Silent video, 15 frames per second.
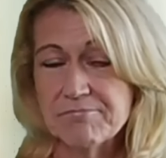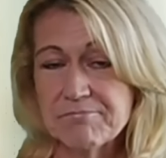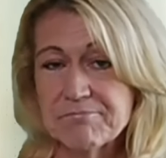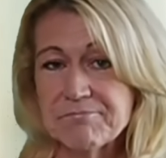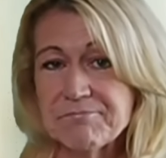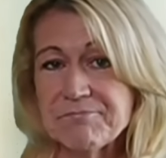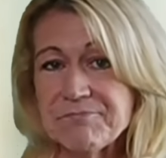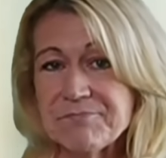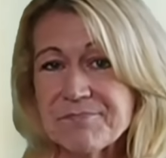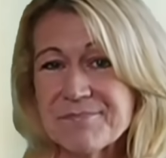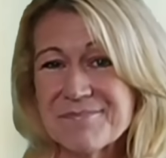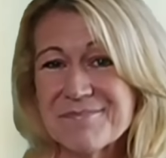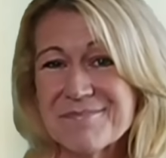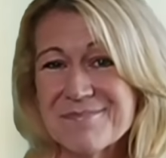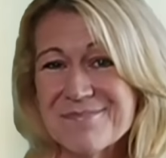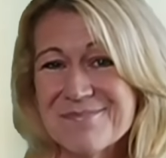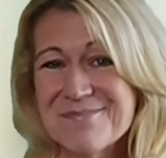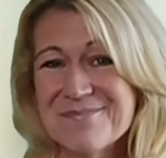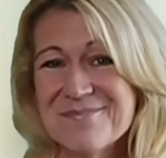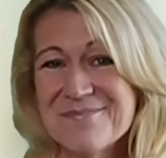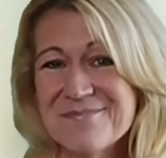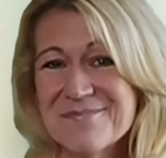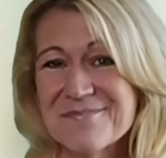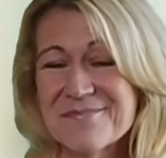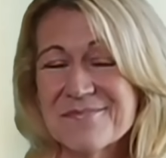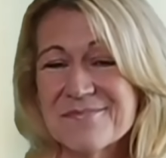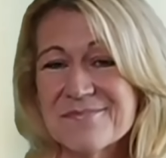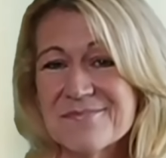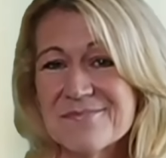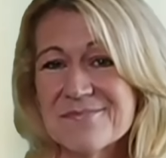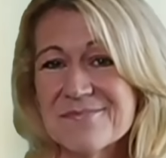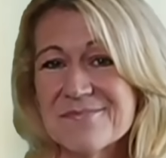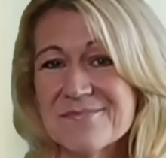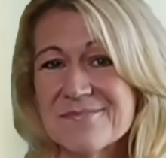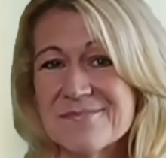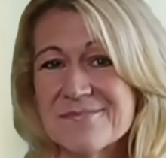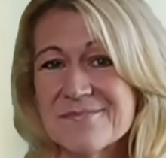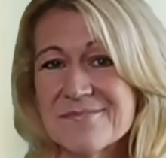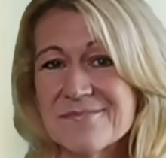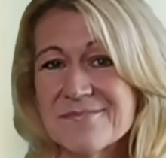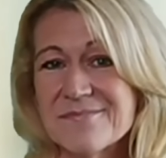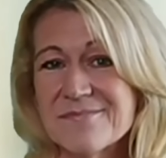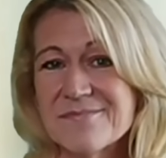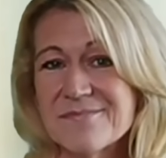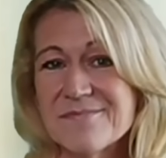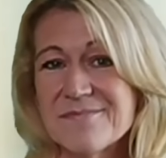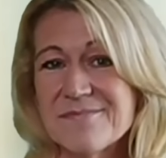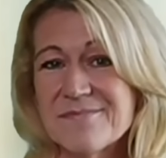[no speech]